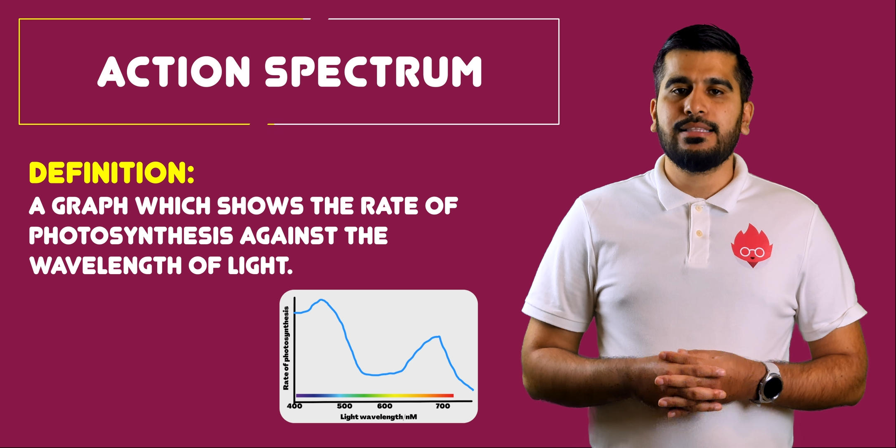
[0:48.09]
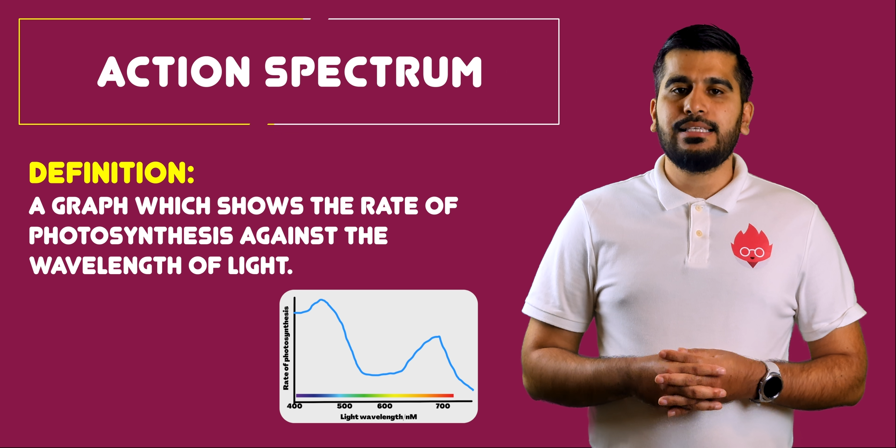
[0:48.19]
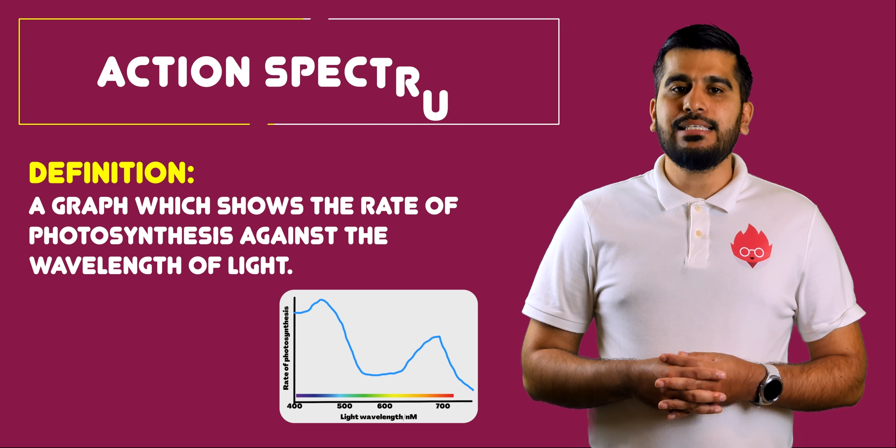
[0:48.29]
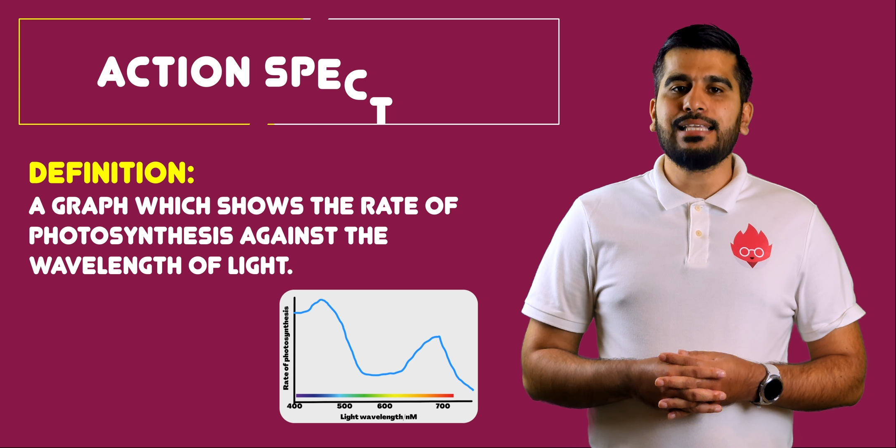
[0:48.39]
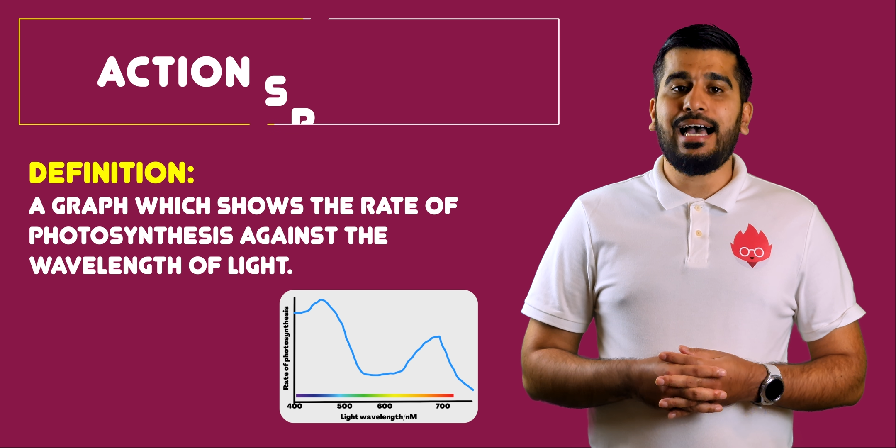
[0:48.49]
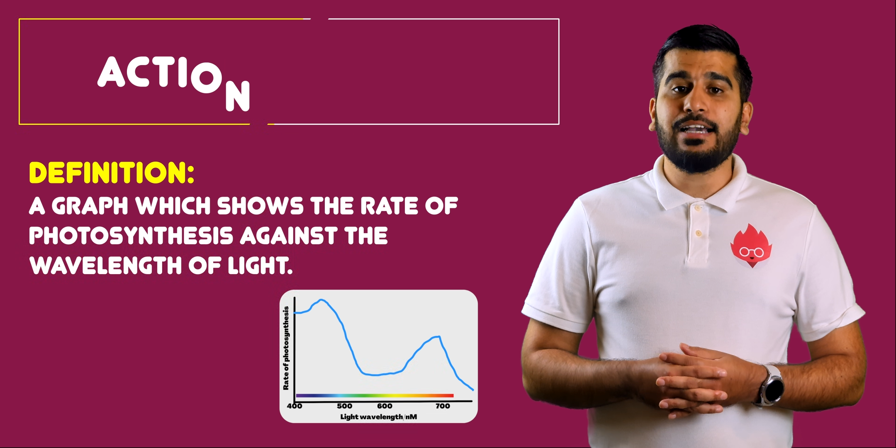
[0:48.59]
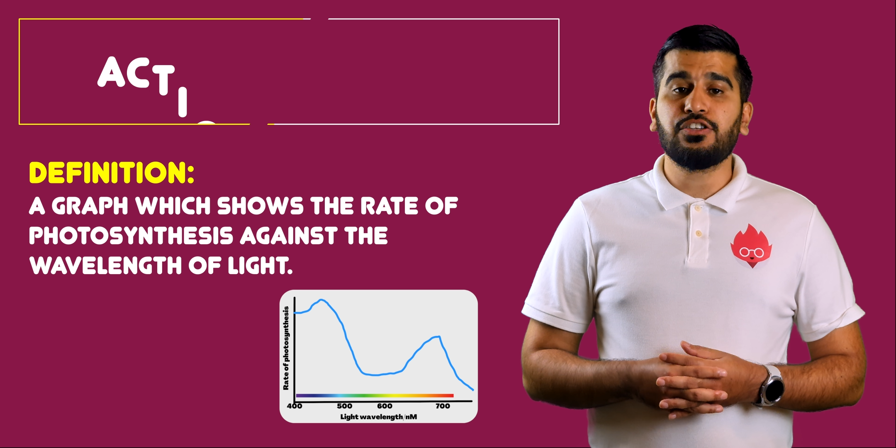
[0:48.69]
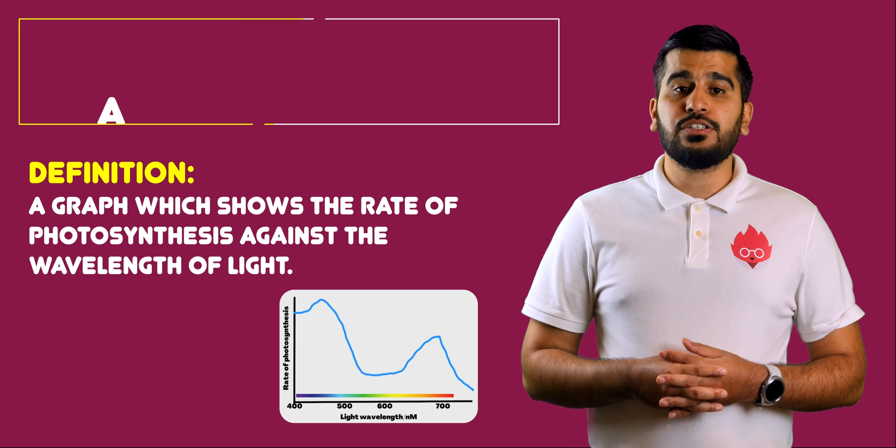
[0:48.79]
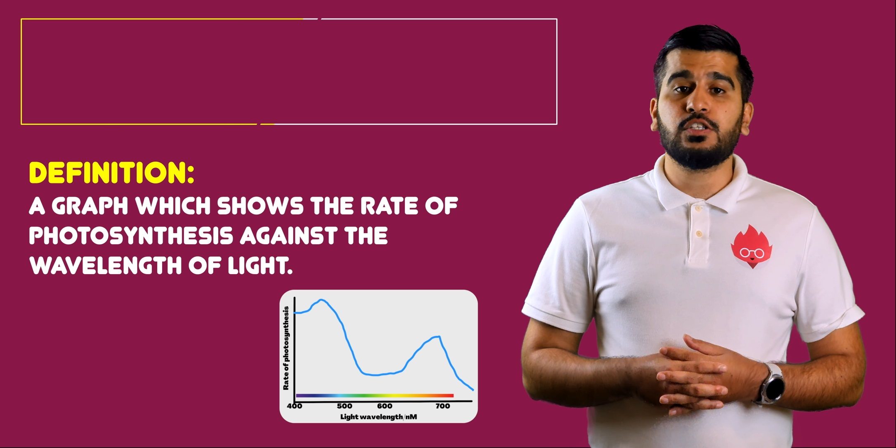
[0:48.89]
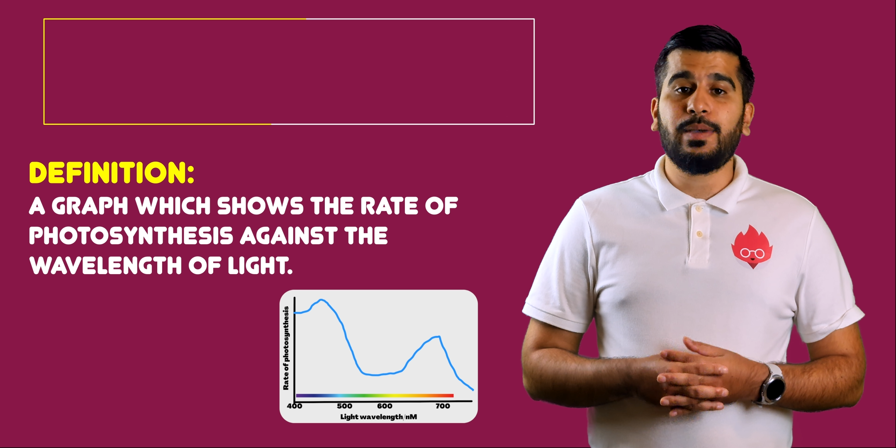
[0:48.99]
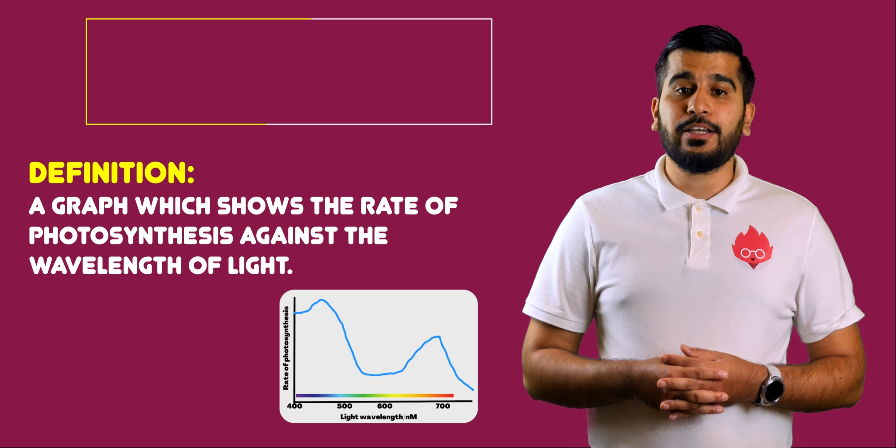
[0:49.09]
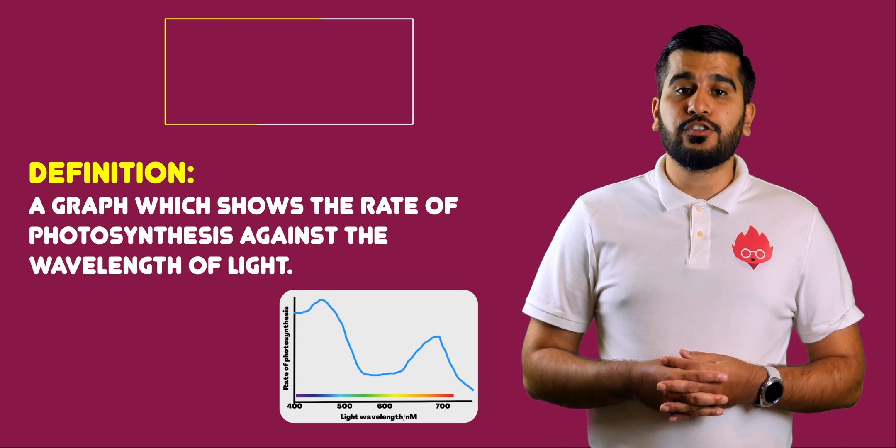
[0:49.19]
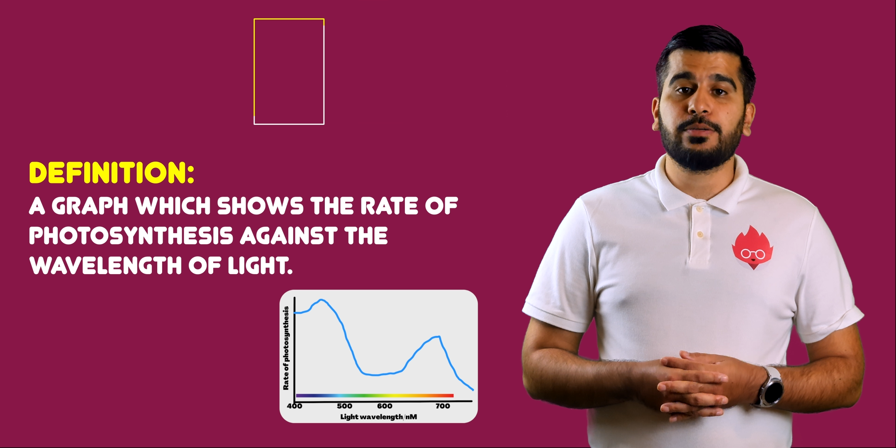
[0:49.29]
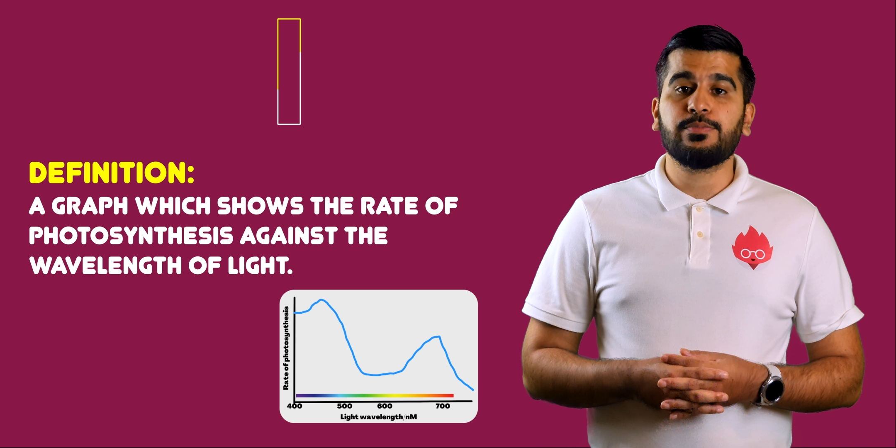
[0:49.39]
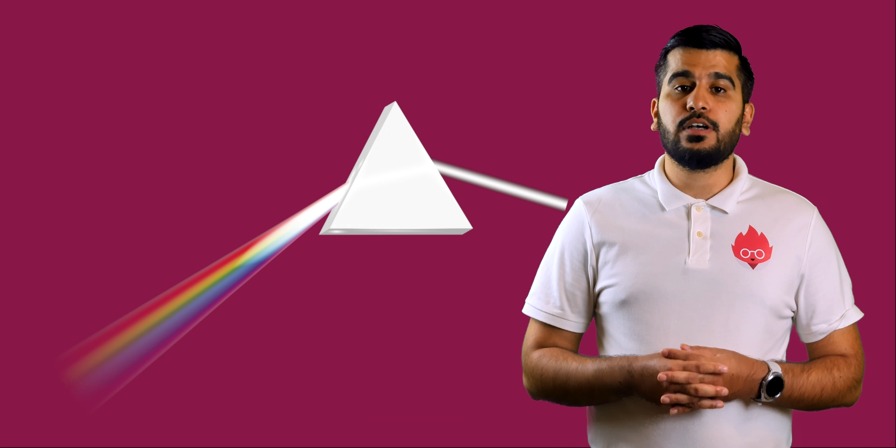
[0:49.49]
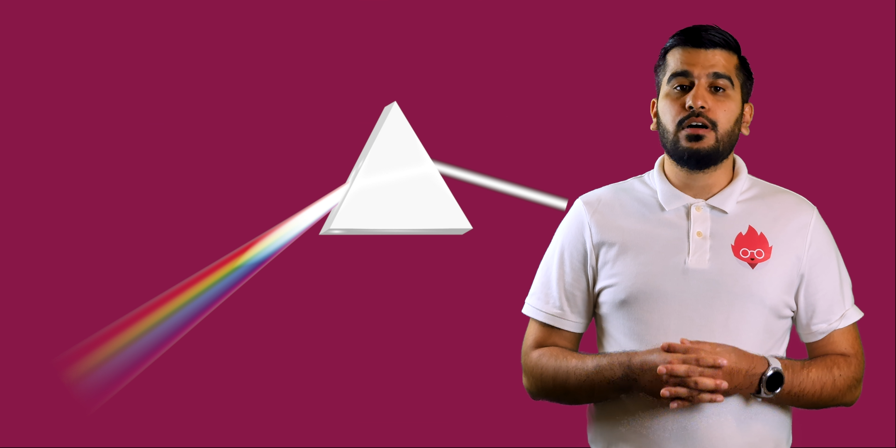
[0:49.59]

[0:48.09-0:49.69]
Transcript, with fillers: These action spectrums